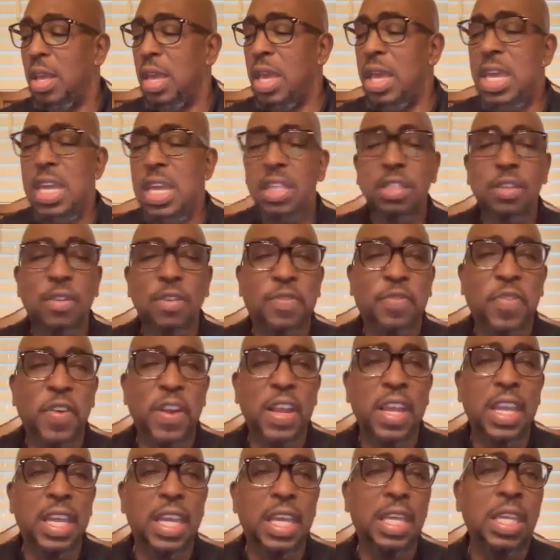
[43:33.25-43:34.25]
he is
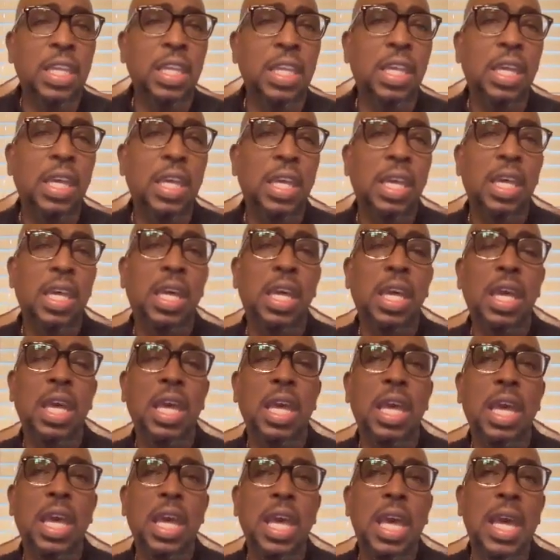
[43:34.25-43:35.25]
afraid
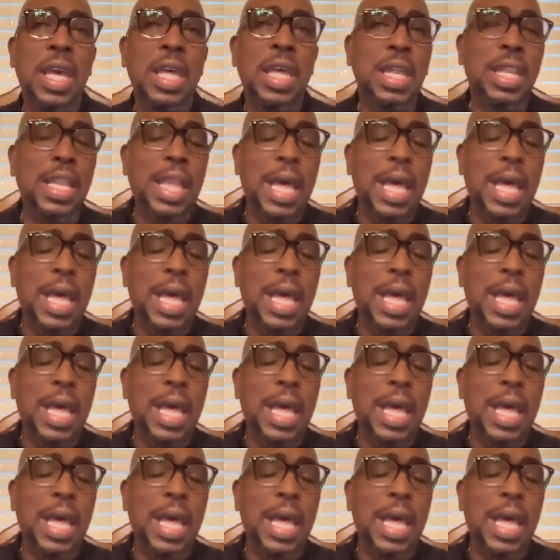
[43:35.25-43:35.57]
and